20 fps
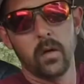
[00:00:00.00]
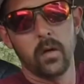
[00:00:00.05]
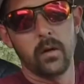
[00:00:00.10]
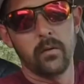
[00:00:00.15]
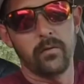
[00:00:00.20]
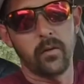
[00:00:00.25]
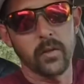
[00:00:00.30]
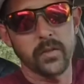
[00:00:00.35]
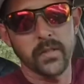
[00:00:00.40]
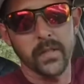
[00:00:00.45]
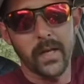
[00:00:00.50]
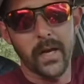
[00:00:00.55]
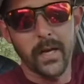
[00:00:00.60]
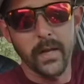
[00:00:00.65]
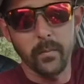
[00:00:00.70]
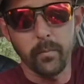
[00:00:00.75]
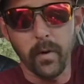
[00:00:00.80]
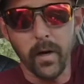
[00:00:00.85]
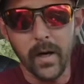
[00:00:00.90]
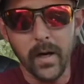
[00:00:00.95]
First thing out of
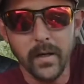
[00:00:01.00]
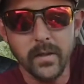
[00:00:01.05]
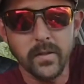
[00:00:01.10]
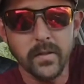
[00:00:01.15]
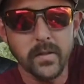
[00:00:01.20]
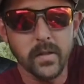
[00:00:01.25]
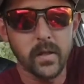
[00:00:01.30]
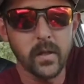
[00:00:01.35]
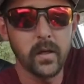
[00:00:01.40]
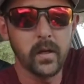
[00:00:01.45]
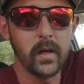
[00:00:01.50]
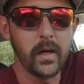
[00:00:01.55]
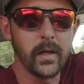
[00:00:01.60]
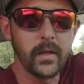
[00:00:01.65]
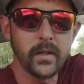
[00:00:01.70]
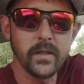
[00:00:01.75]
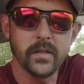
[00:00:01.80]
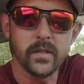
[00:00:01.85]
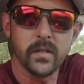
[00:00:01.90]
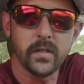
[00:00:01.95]
the box, and
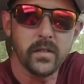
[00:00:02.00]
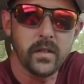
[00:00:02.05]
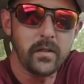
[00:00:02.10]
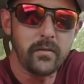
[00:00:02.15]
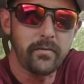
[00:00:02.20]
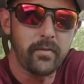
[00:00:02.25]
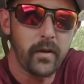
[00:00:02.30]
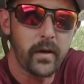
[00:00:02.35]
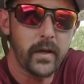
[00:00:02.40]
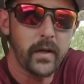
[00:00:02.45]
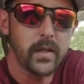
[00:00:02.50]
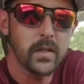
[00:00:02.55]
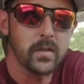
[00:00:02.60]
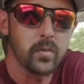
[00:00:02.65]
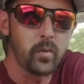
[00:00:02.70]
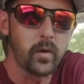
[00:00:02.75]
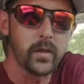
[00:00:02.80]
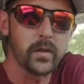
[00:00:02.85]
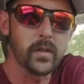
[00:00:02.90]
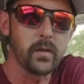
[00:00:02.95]
this is the funniest
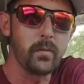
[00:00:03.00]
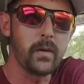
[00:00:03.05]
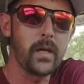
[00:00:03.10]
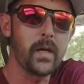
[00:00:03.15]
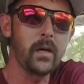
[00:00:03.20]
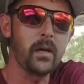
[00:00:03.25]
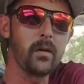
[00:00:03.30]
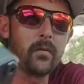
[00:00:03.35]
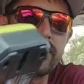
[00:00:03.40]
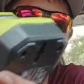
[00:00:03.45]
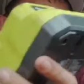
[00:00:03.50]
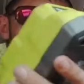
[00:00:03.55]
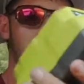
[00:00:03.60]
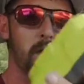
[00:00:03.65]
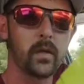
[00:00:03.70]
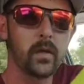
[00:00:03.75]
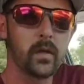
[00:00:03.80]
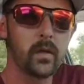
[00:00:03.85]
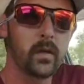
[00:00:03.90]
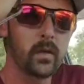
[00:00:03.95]
one to me,
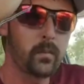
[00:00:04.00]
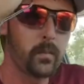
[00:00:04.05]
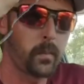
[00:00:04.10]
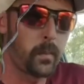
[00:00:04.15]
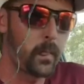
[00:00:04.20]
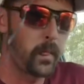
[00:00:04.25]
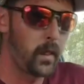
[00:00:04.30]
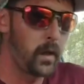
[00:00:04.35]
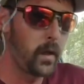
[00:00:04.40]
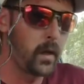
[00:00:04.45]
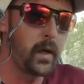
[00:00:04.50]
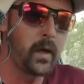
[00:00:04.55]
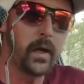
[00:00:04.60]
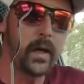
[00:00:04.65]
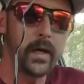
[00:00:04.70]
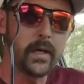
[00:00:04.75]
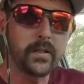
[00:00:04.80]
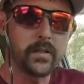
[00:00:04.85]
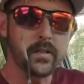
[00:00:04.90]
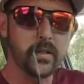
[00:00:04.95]

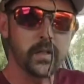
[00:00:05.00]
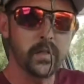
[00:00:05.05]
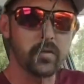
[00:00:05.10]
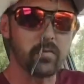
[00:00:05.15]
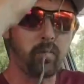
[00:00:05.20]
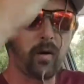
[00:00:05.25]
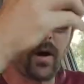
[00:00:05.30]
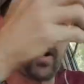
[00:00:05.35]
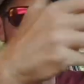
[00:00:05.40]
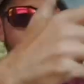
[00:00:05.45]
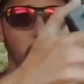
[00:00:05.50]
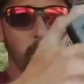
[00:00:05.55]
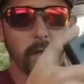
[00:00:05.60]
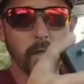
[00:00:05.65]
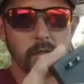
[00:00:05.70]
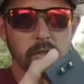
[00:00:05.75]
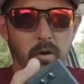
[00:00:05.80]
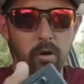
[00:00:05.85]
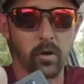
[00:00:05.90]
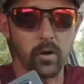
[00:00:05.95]
is this Ryobi
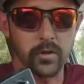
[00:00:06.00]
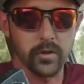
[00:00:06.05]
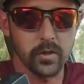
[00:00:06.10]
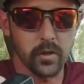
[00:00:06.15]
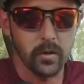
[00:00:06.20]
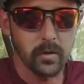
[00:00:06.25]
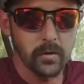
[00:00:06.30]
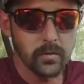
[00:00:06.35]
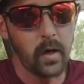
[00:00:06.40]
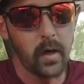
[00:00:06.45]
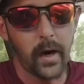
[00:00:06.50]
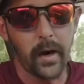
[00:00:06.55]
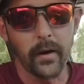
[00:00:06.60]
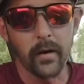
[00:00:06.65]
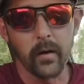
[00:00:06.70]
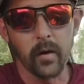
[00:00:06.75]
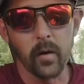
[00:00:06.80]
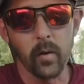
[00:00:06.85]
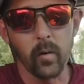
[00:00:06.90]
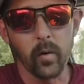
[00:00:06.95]
charger. I
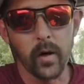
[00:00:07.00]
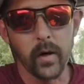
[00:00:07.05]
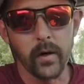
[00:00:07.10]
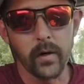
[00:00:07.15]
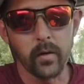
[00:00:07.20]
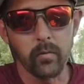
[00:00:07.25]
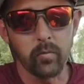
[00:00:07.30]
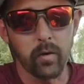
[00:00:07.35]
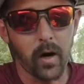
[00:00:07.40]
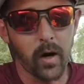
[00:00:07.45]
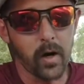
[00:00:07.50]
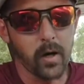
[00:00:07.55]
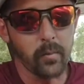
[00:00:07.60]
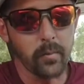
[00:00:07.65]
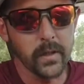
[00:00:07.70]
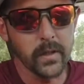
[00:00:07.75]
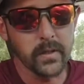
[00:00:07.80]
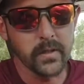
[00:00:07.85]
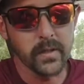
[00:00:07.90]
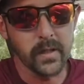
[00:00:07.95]
don't know what
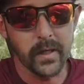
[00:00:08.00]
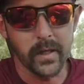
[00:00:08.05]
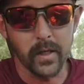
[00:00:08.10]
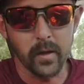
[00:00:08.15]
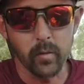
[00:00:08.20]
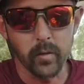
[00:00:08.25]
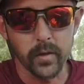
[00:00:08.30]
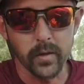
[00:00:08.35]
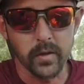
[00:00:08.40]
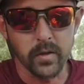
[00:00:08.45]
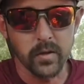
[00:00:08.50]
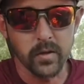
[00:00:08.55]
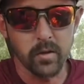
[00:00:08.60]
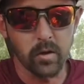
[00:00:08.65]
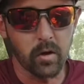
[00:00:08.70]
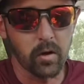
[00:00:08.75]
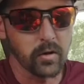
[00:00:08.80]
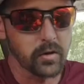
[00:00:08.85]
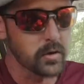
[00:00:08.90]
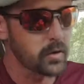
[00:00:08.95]
Ryobi is thinking with this
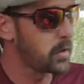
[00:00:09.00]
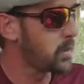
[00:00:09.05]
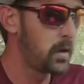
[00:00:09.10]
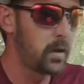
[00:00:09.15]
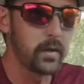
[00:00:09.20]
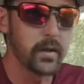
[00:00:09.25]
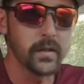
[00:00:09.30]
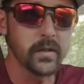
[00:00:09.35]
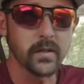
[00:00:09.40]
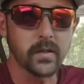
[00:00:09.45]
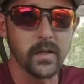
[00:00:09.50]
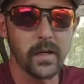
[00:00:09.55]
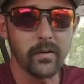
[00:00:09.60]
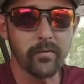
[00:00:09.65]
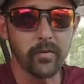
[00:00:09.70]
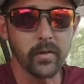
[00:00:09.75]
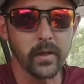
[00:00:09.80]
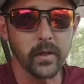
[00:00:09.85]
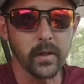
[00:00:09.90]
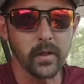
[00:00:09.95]
charger. This is
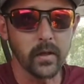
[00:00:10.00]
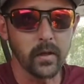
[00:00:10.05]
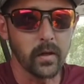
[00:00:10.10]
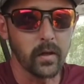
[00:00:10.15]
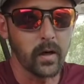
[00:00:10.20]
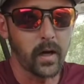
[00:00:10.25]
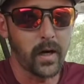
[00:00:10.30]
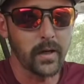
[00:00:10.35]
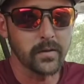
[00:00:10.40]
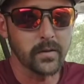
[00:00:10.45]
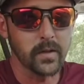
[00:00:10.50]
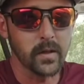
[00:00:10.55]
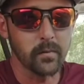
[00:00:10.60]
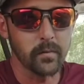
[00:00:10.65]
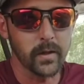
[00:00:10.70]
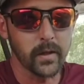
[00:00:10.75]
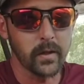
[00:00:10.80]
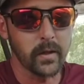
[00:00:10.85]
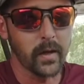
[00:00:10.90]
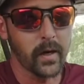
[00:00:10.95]
definitely not
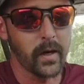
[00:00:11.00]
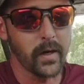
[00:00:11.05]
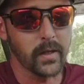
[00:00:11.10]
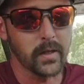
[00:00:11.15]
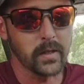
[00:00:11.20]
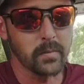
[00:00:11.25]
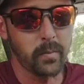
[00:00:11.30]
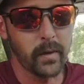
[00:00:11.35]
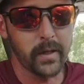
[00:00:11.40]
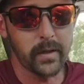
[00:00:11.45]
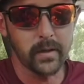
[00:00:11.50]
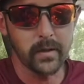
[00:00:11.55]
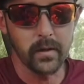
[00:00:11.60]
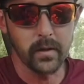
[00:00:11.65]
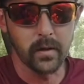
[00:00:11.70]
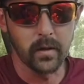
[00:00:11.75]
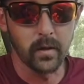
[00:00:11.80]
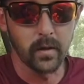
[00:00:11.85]
something that I expected